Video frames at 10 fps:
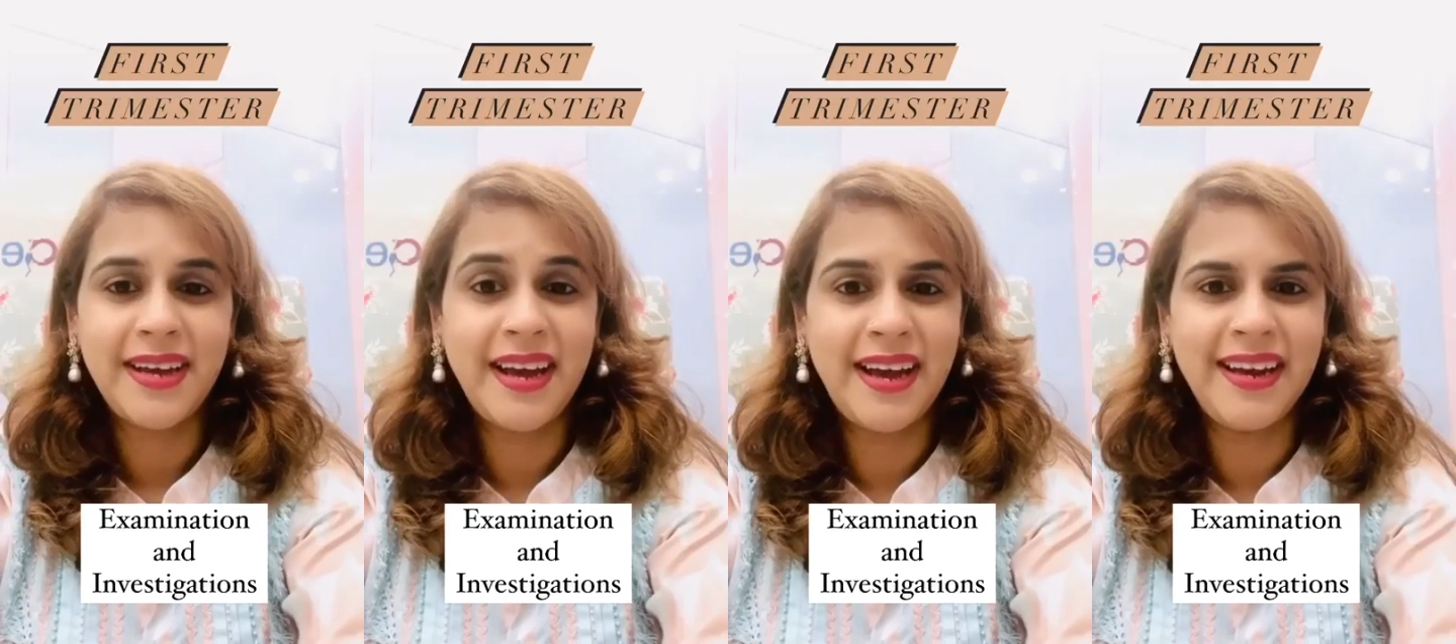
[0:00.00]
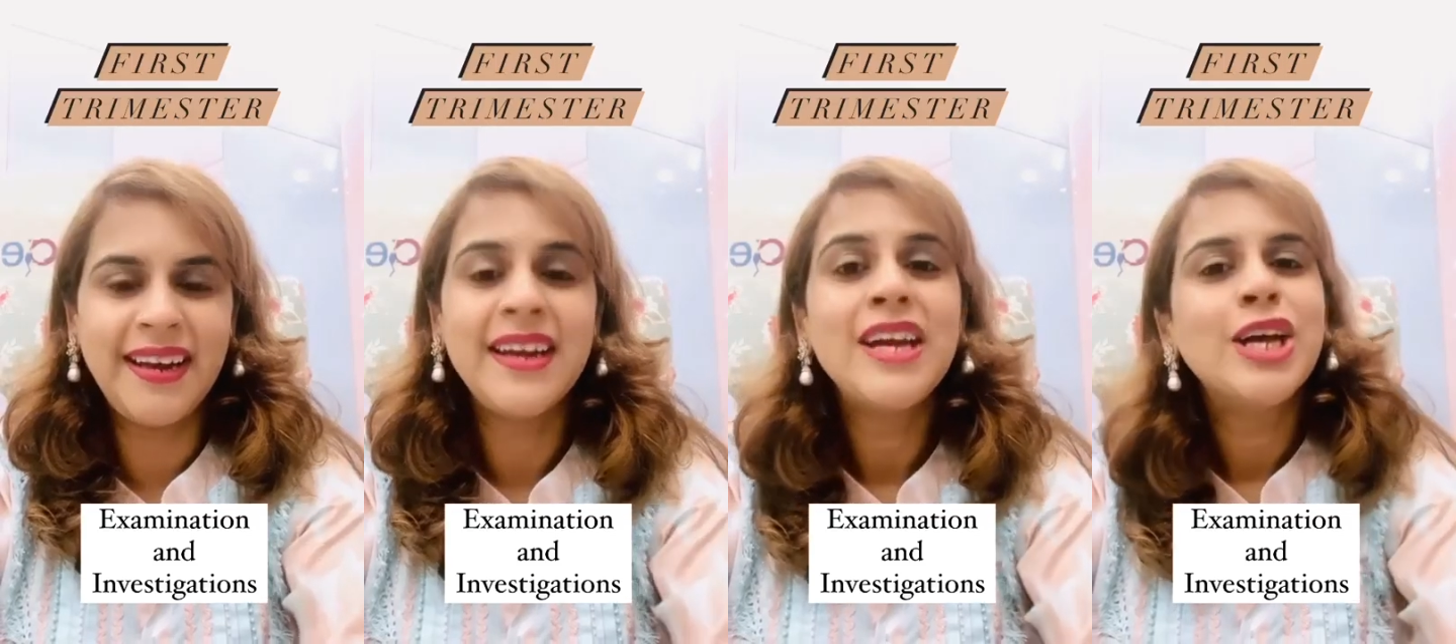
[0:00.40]

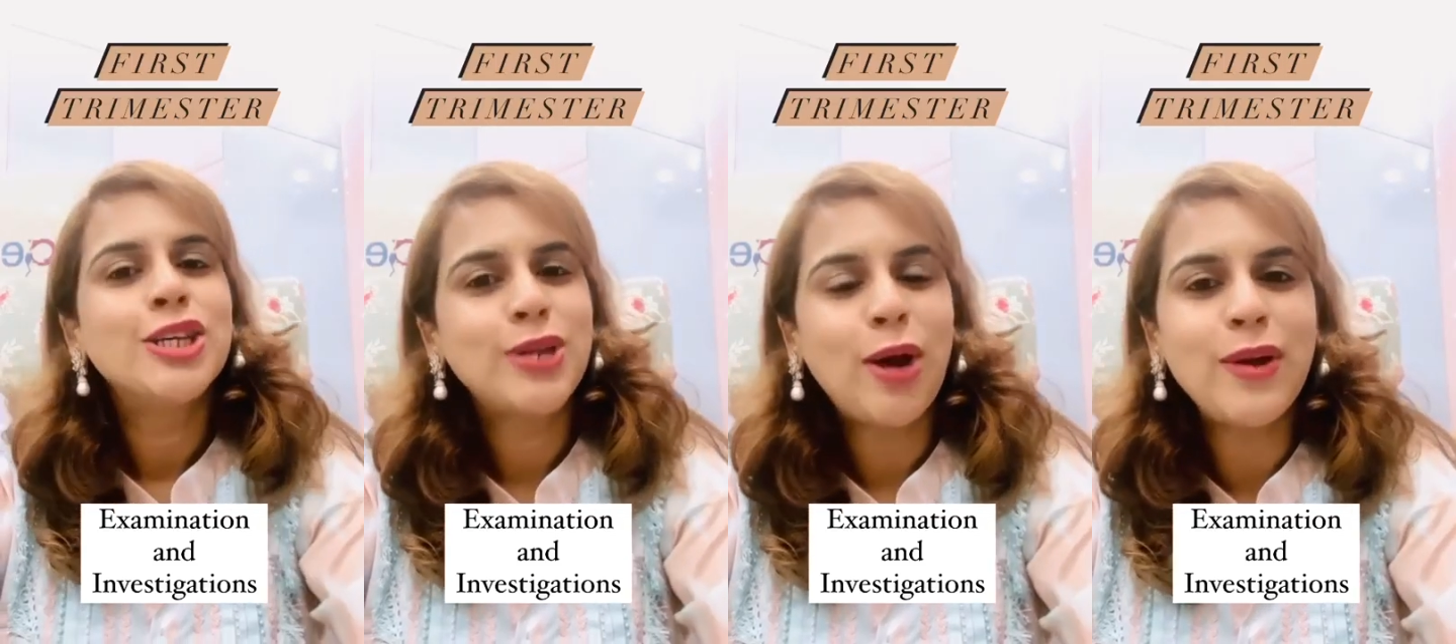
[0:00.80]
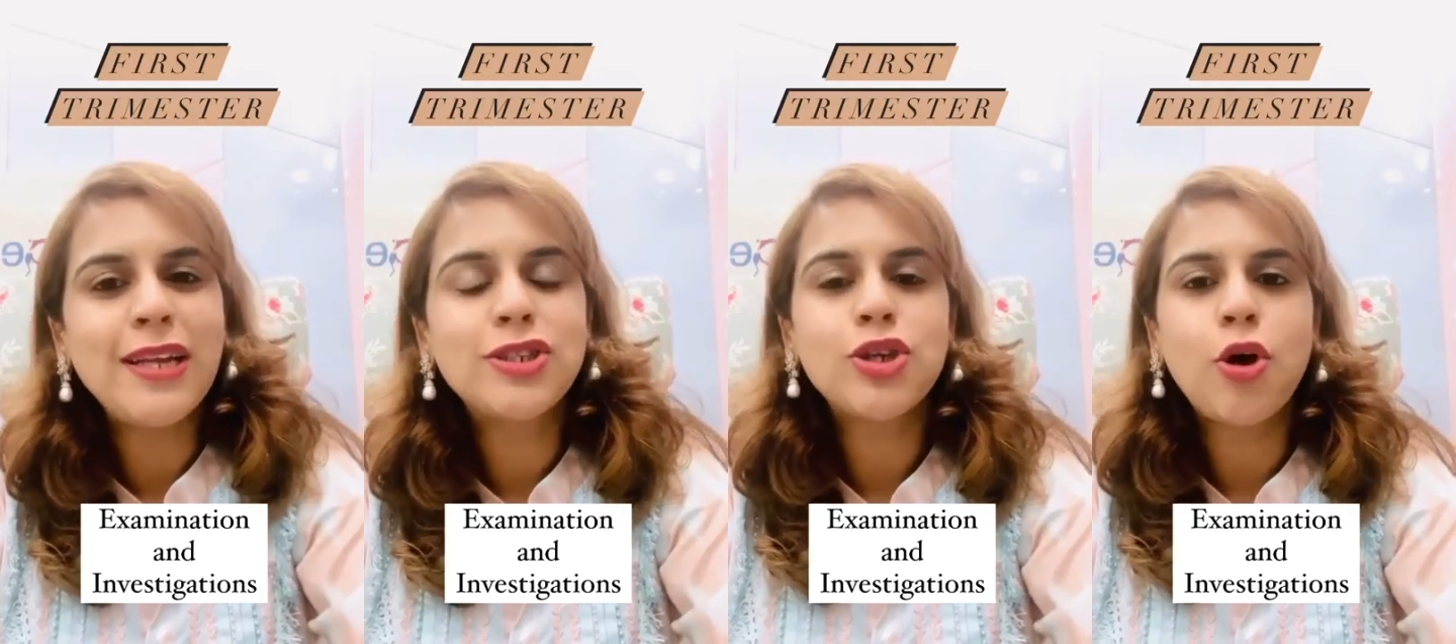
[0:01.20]
Hi. So now
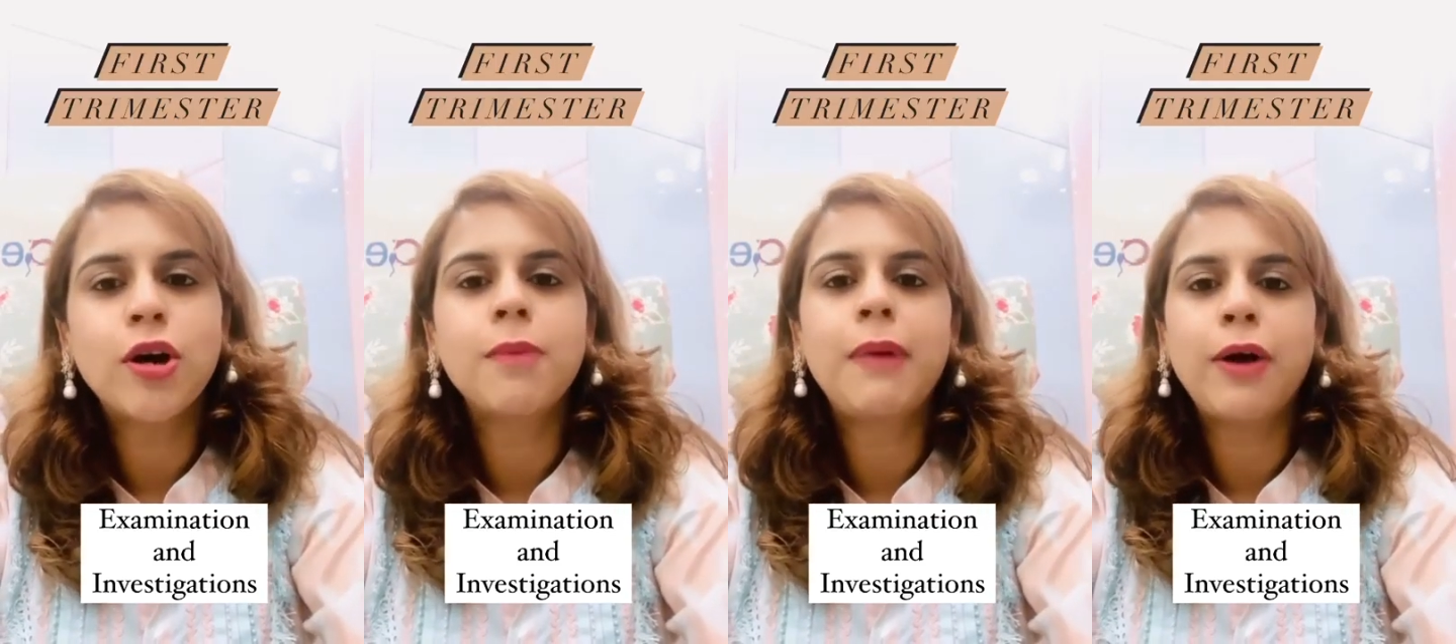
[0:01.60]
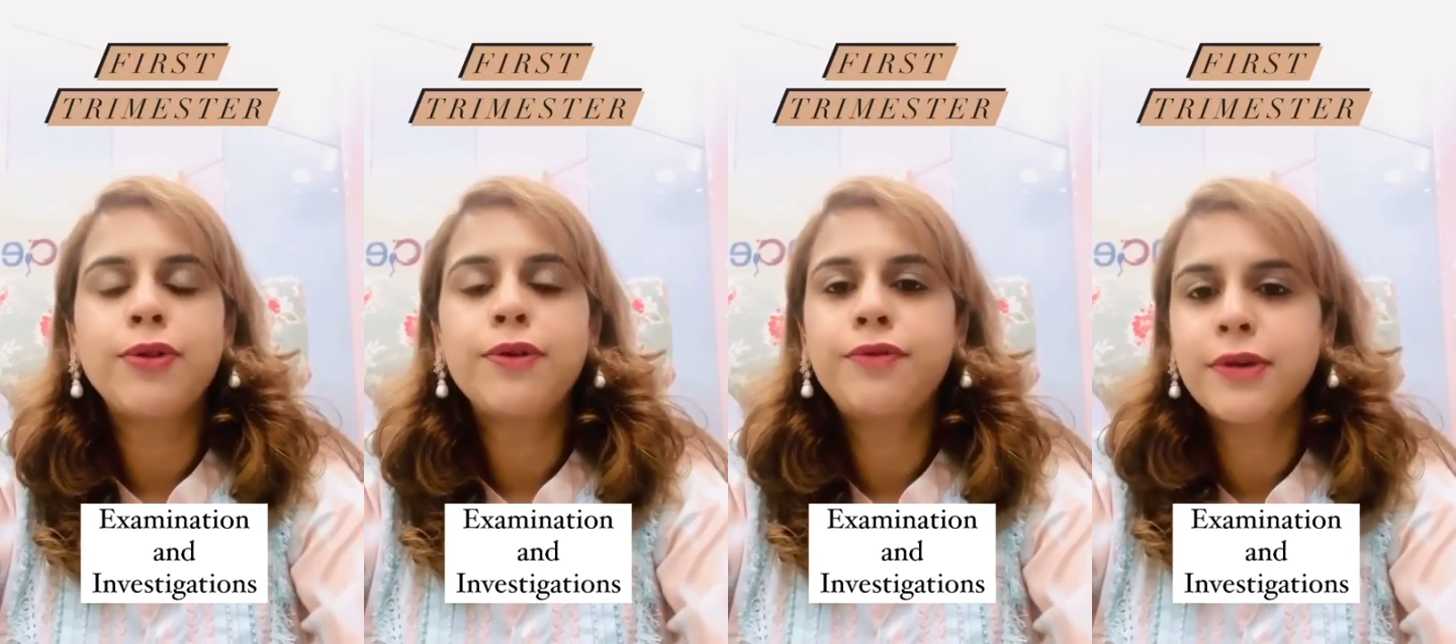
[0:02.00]
let's talk
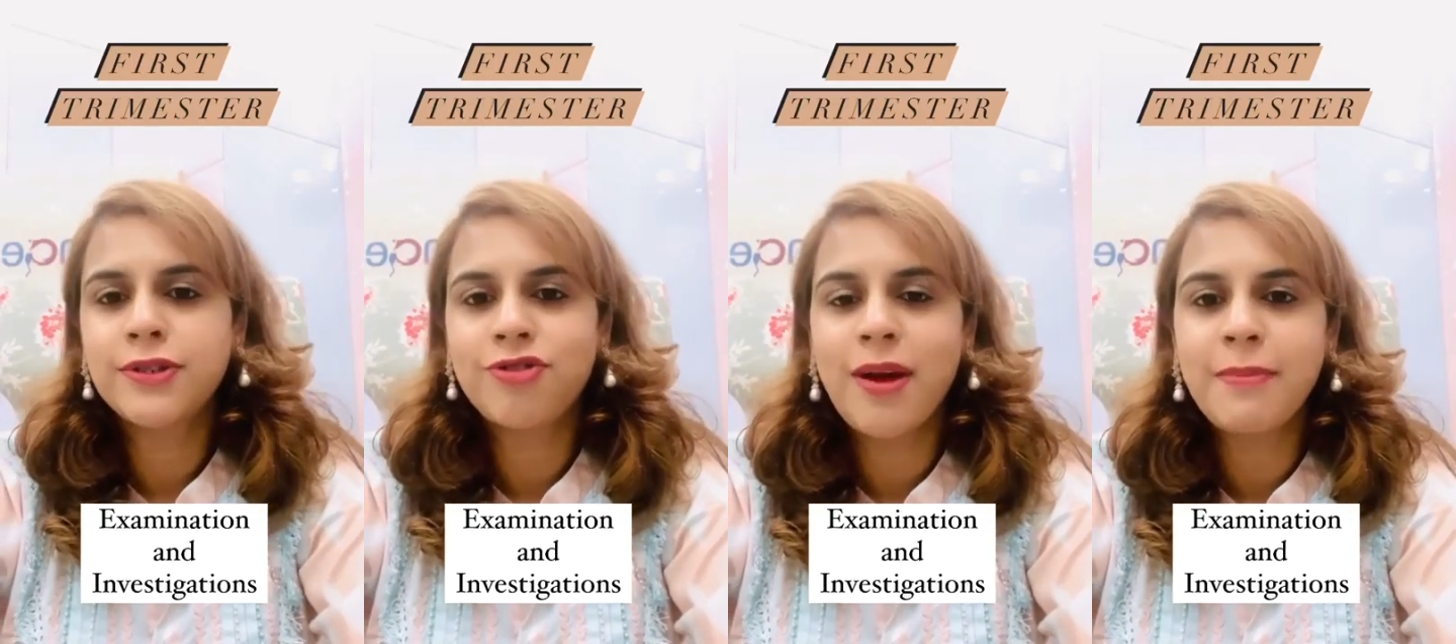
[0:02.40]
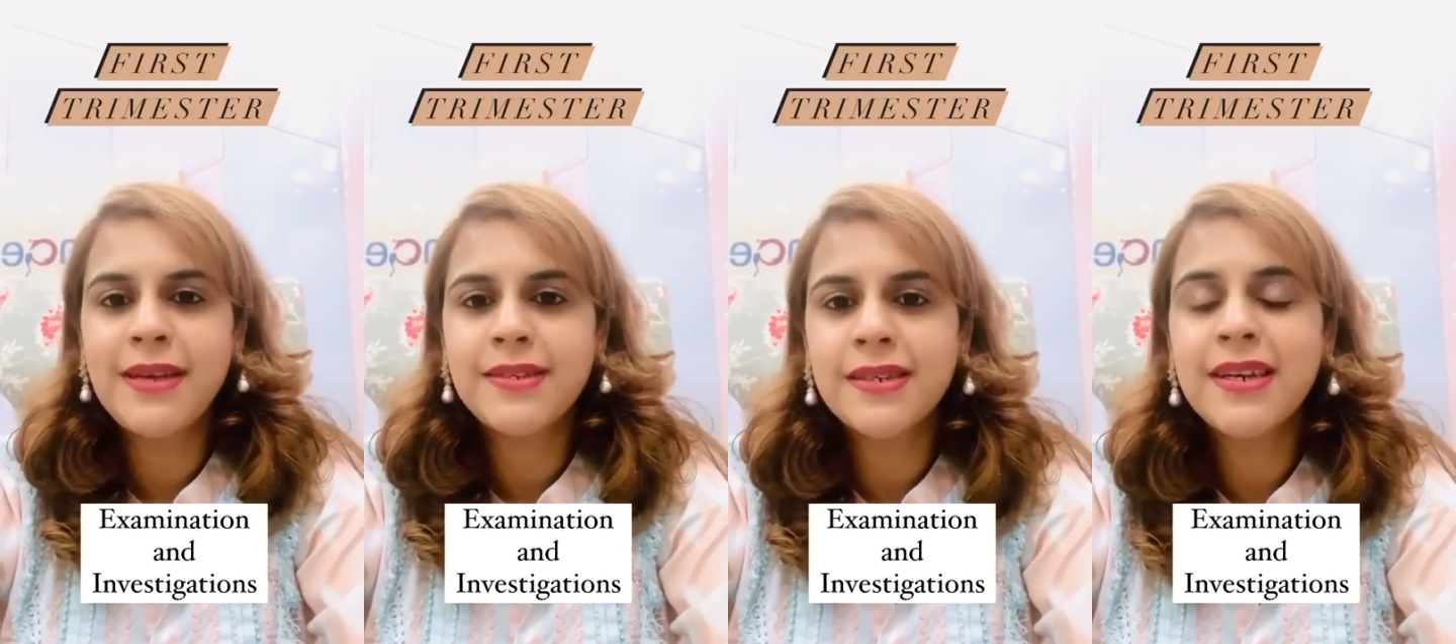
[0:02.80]
about the first
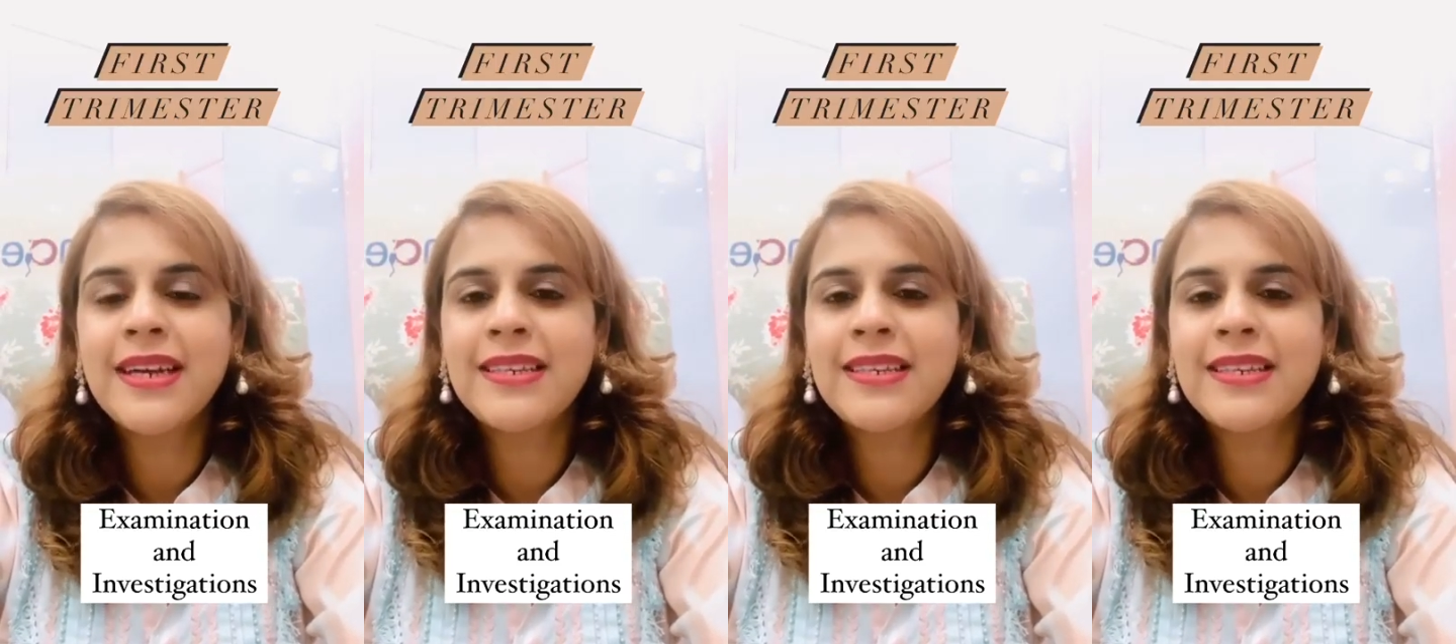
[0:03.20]
trimester